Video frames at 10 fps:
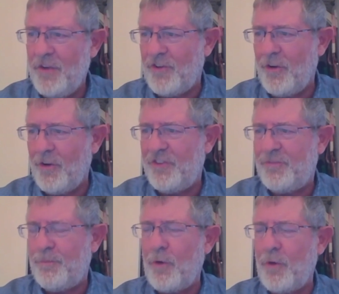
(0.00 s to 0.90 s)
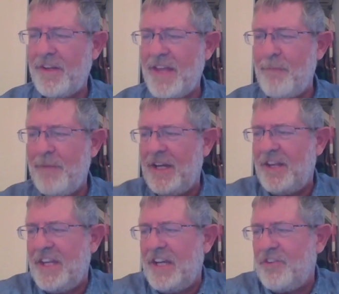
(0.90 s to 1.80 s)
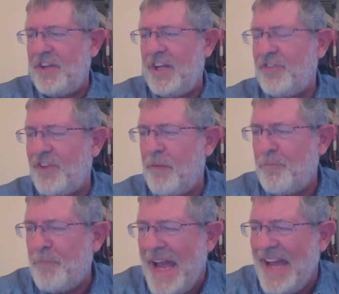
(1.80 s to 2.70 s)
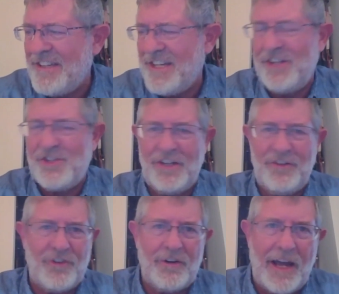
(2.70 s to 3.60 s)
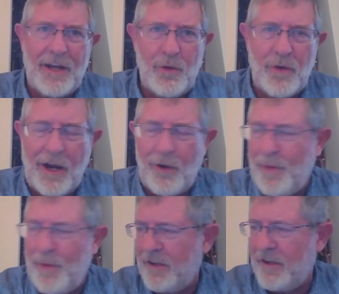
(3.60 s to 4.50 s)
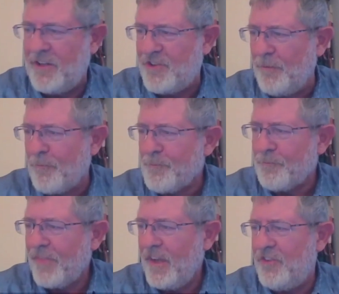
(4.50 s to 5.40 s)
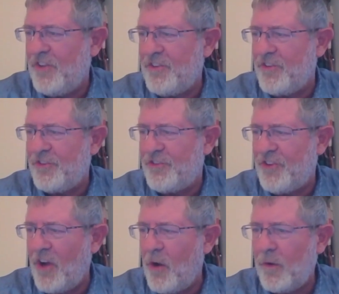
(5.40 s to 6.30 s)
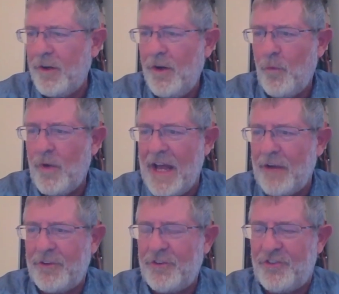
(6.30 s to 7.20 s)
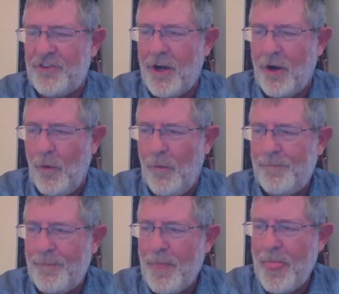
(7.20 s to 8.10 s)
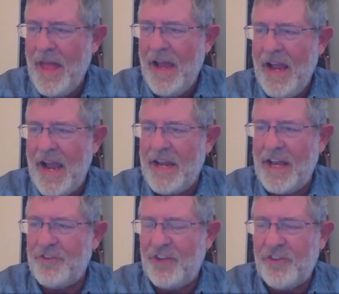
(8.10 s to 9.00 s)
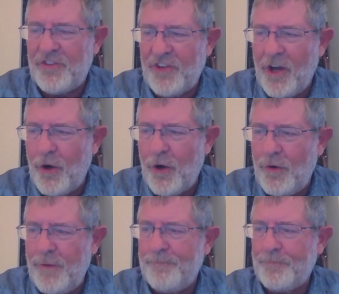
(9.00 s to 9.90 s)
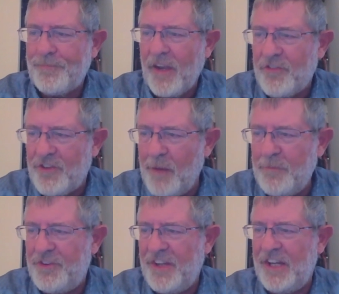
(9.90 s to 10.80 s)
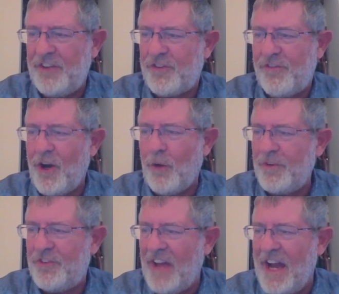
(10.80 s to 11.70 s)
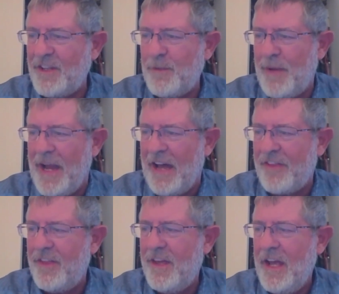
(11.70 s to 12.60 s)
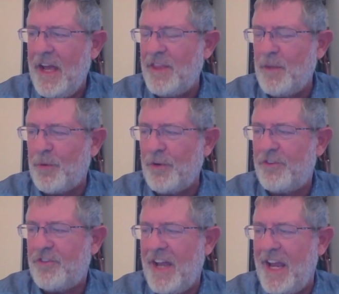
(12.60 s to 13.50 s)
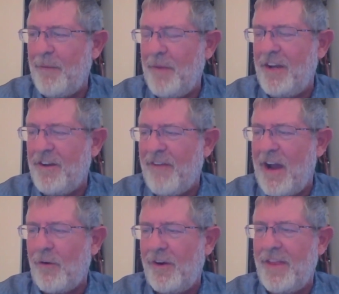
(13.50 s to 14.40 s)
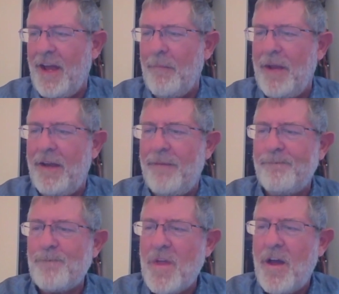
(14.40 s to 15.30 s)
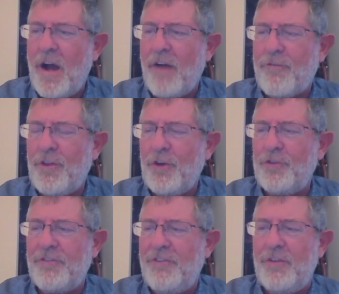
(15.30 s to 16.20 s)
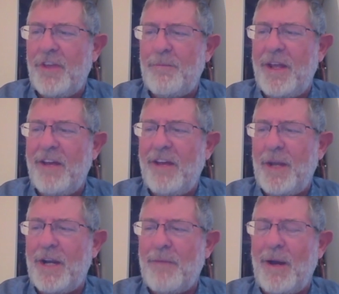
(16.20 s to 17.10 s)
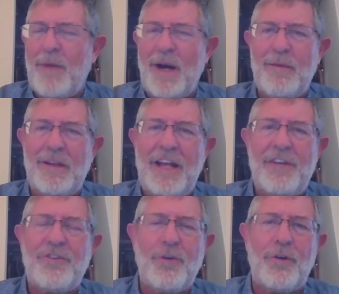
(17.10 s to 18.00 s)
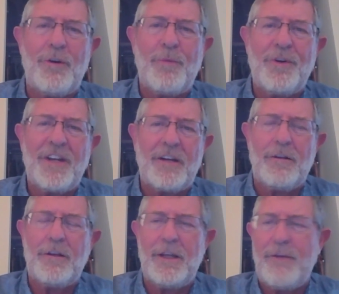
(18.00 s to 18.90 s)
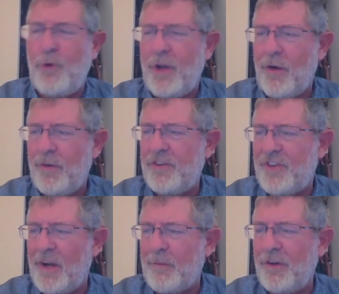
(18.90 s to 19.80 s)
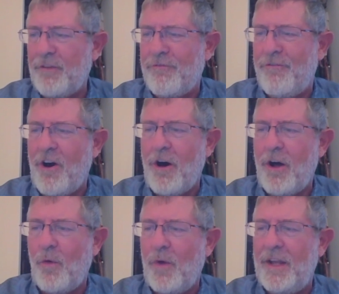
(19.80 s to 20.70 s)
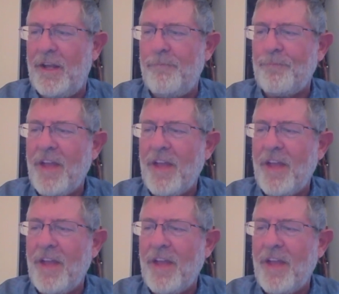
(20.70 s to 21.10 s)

So he spoke to them many things, and he said, pay attention. So now you and I are paying attention. He says, the sower went out to sow. And as he sowed, some seeds fell beside the path, and the birds came and devoured them. And for those of you that have been on my Bible Lands tour, and particularly if we go in the summer or the fall when